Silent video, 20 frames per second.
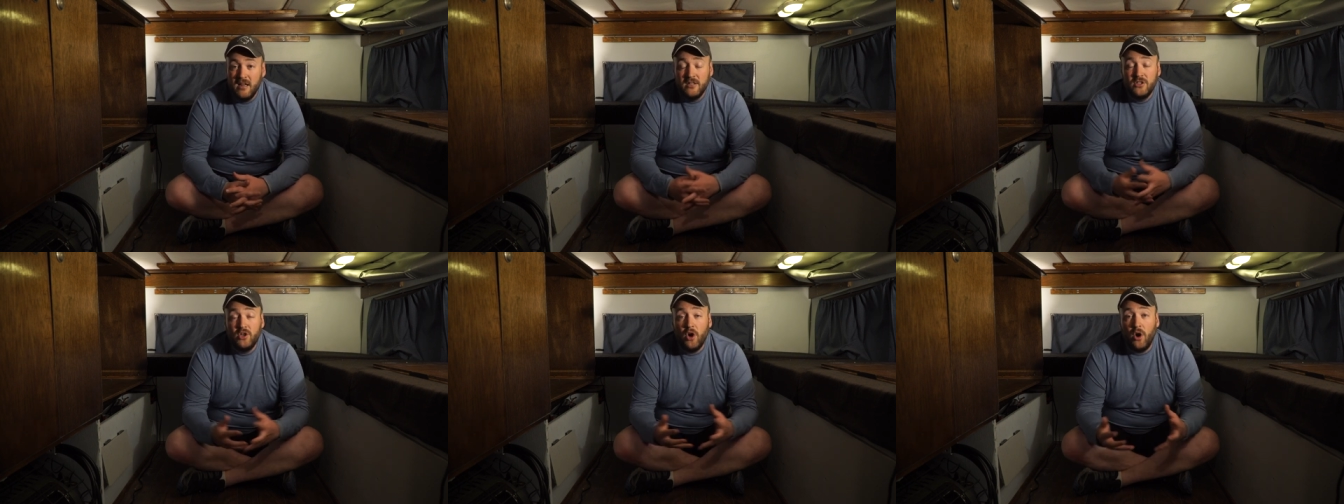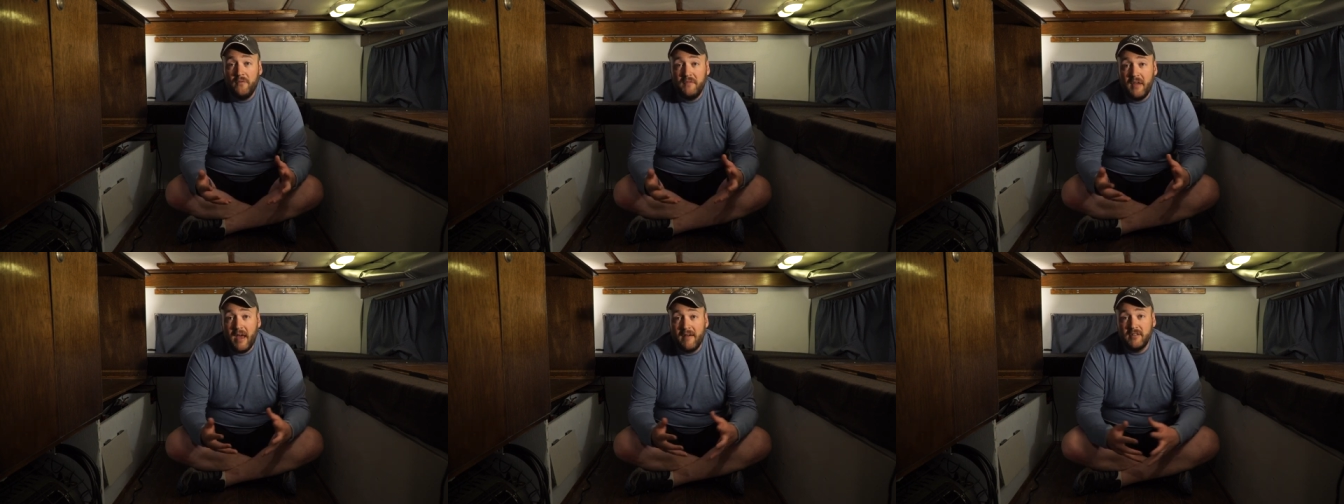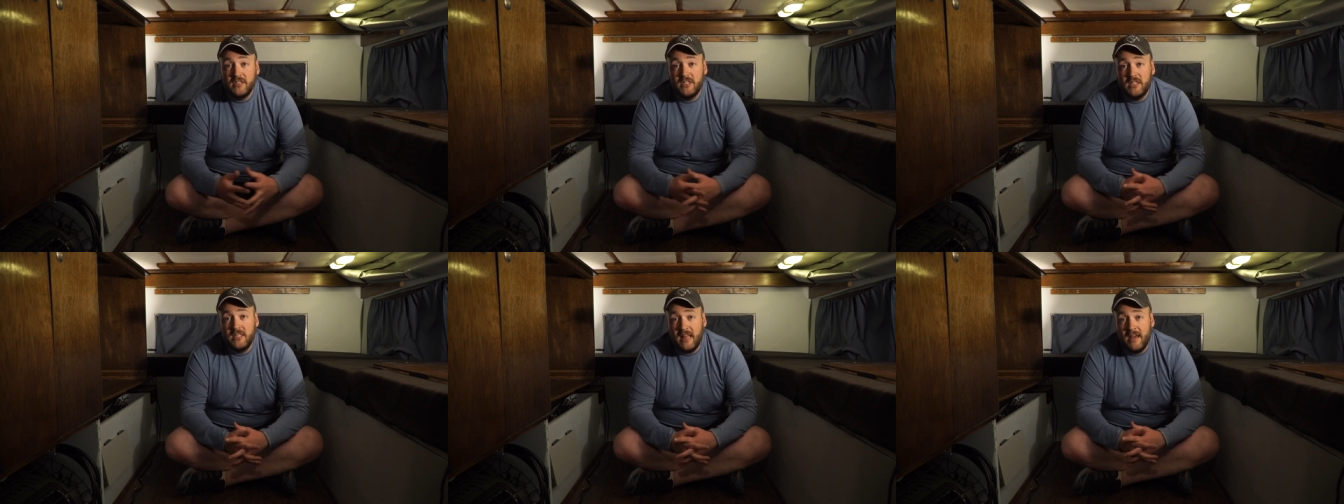So if you
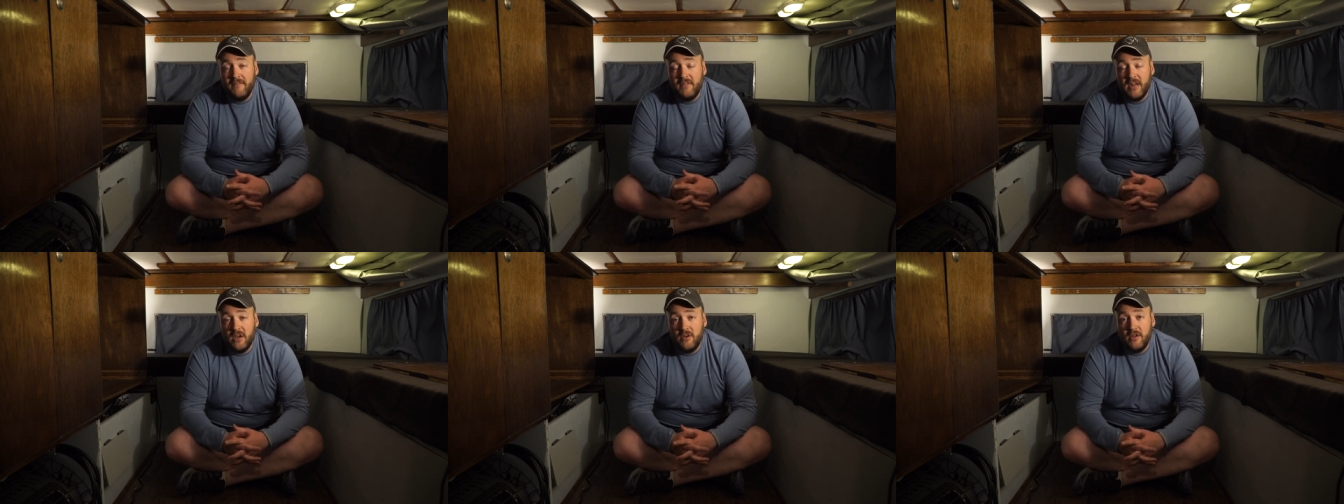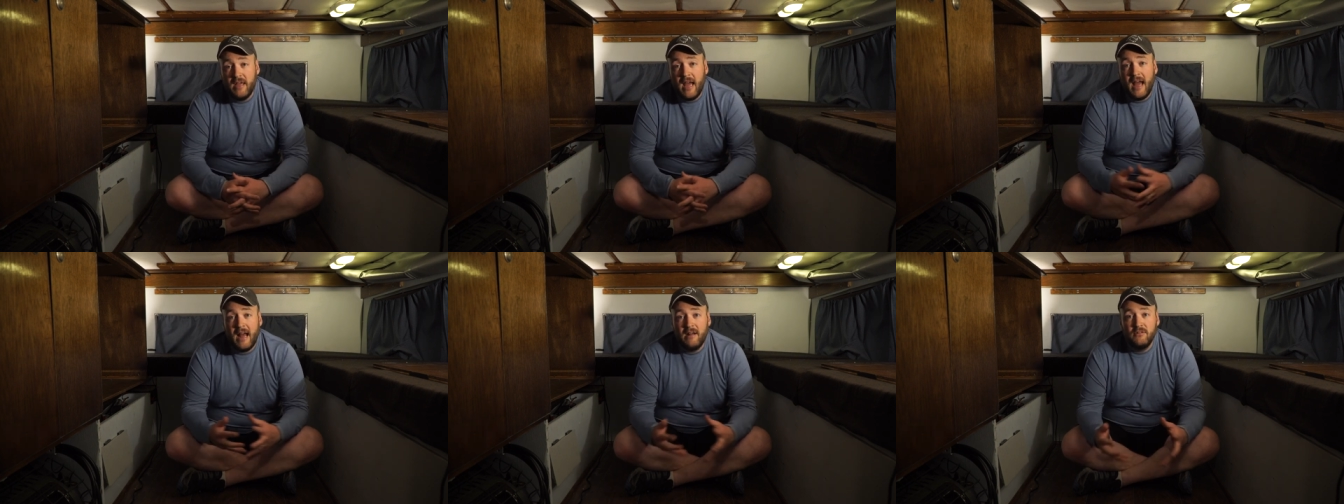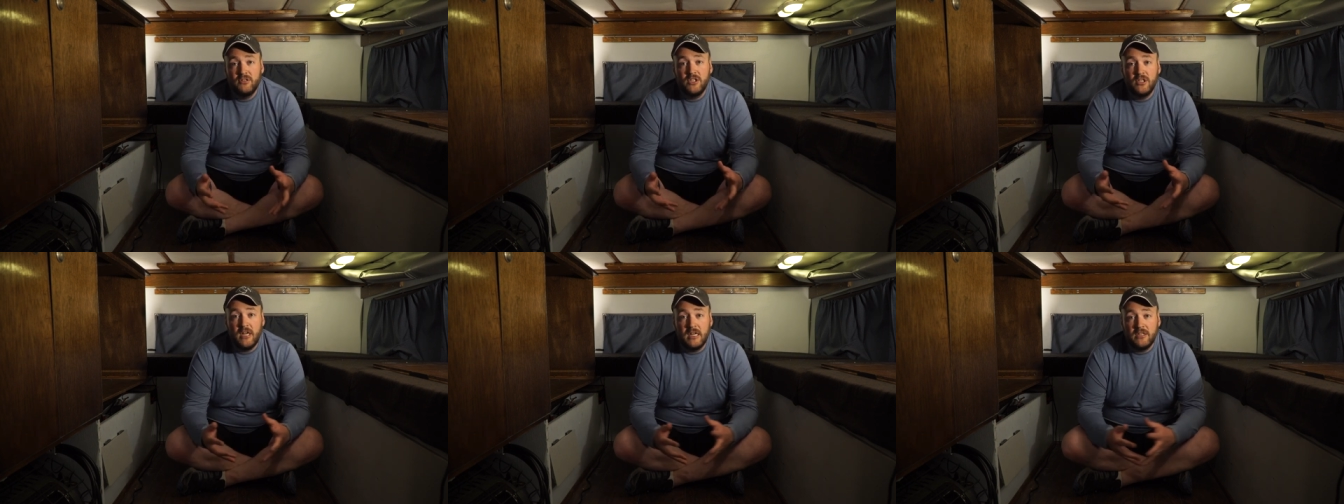haven't seen that video yet, I
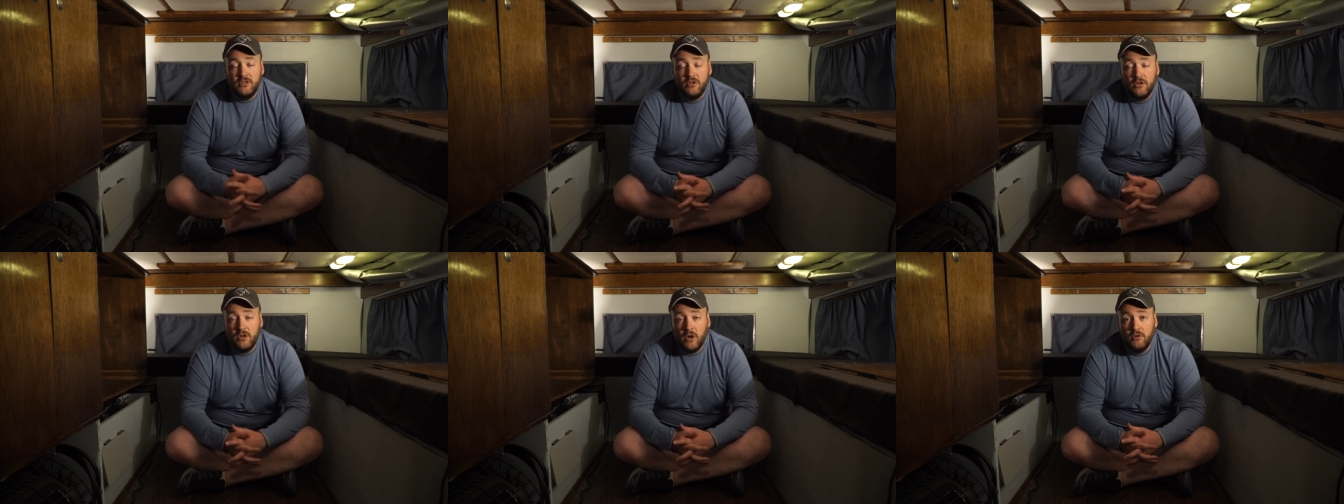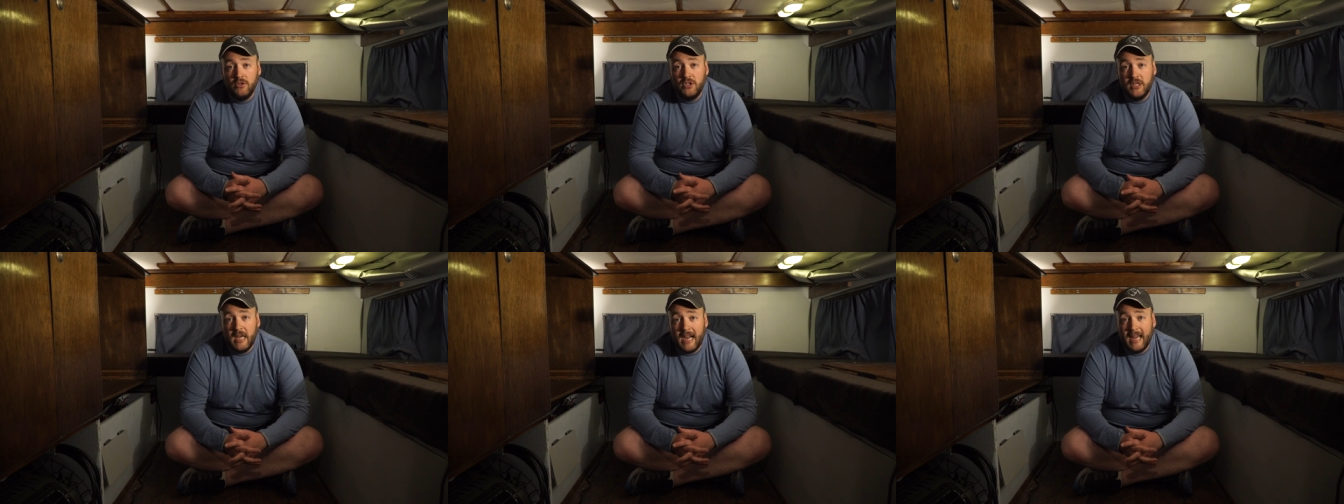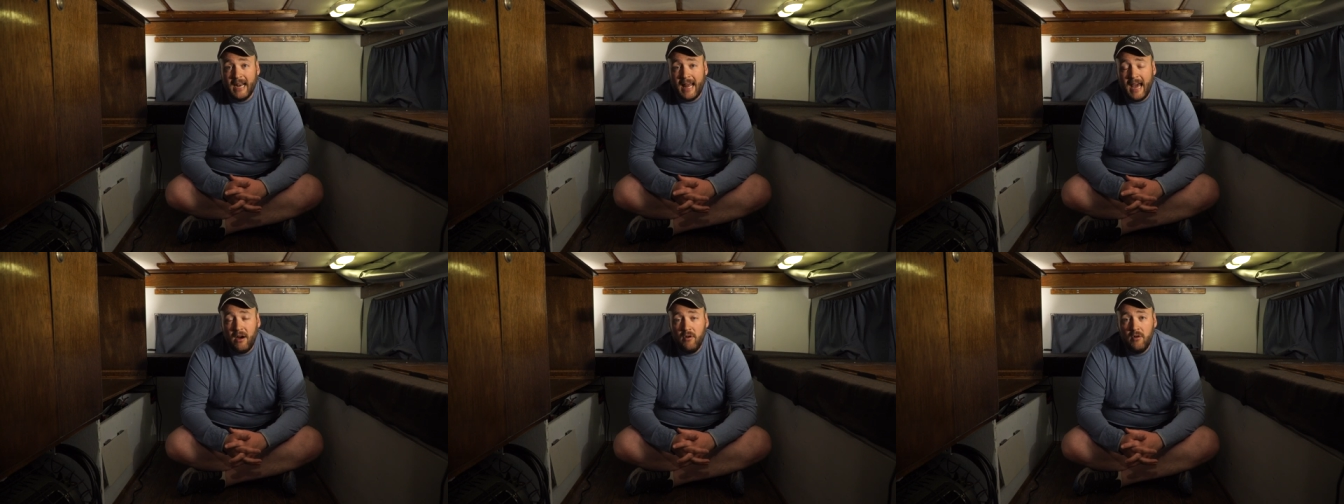would suggest you go
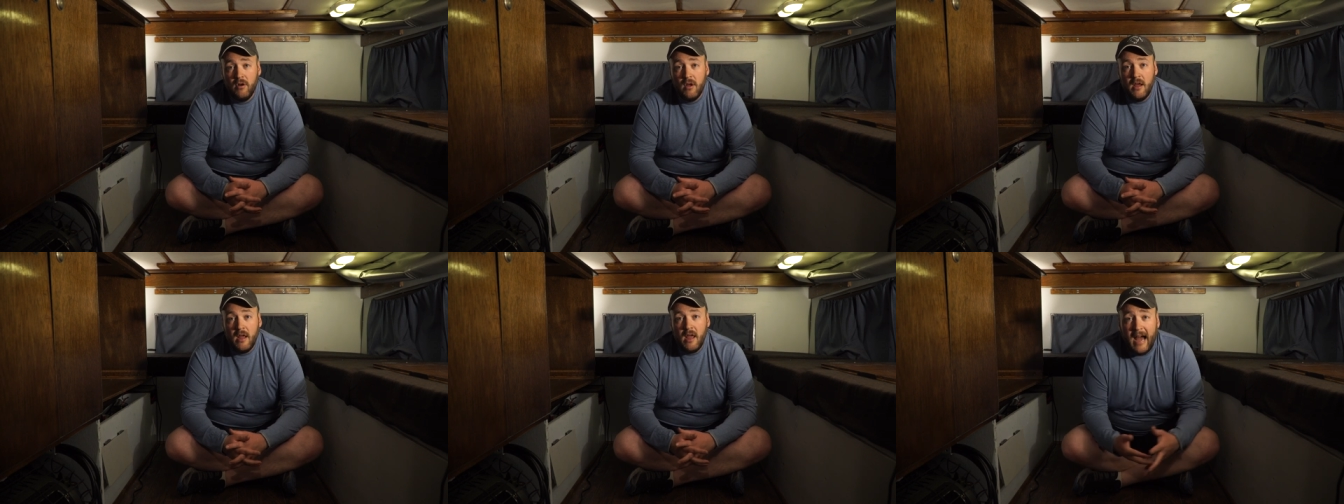check it out.